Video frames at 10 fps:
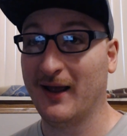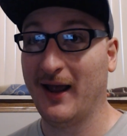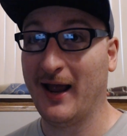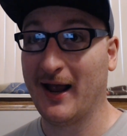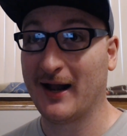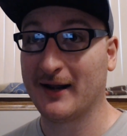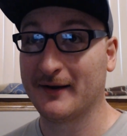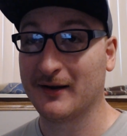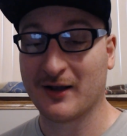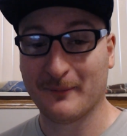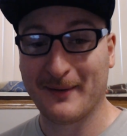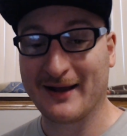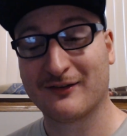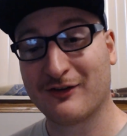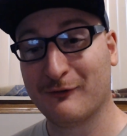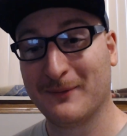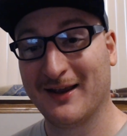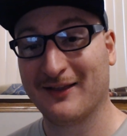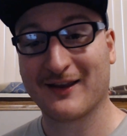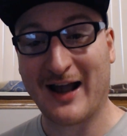and come back to me
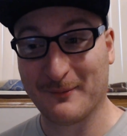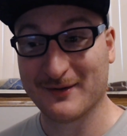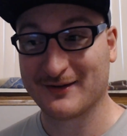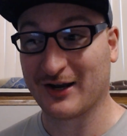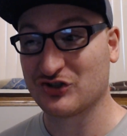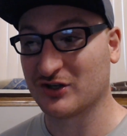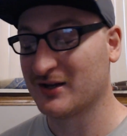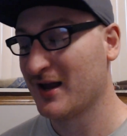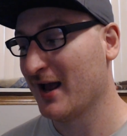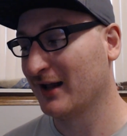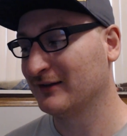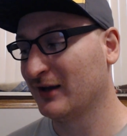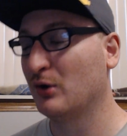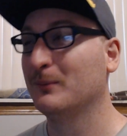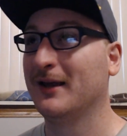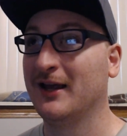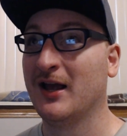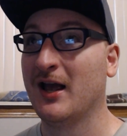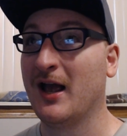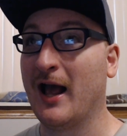in the comment section and tell me
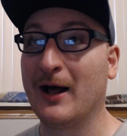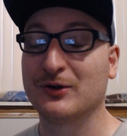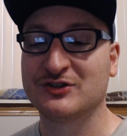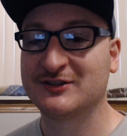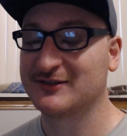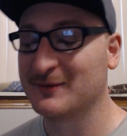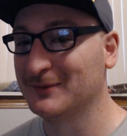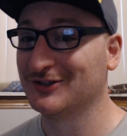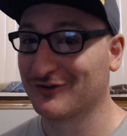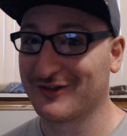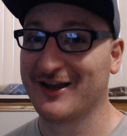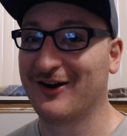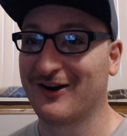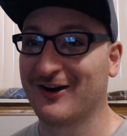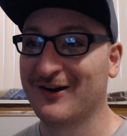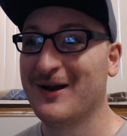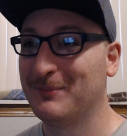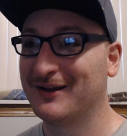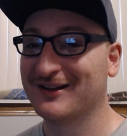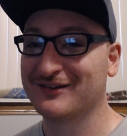how similar they are.
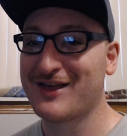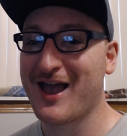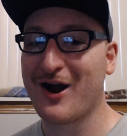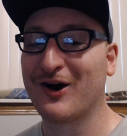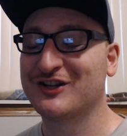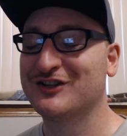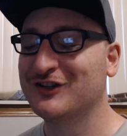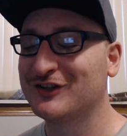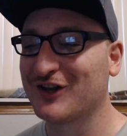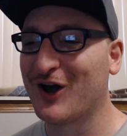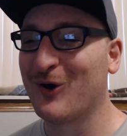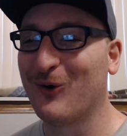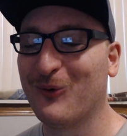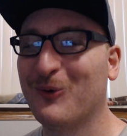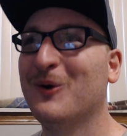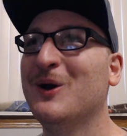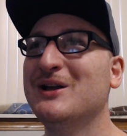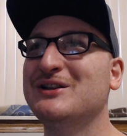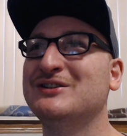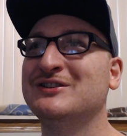Because they are so,
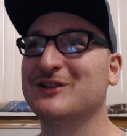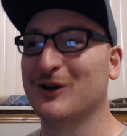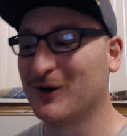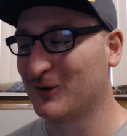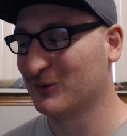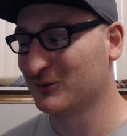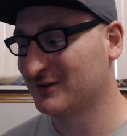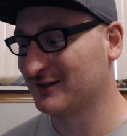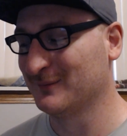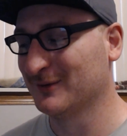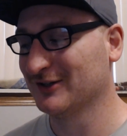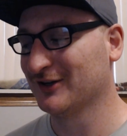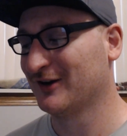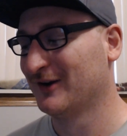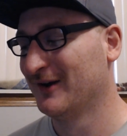so similar.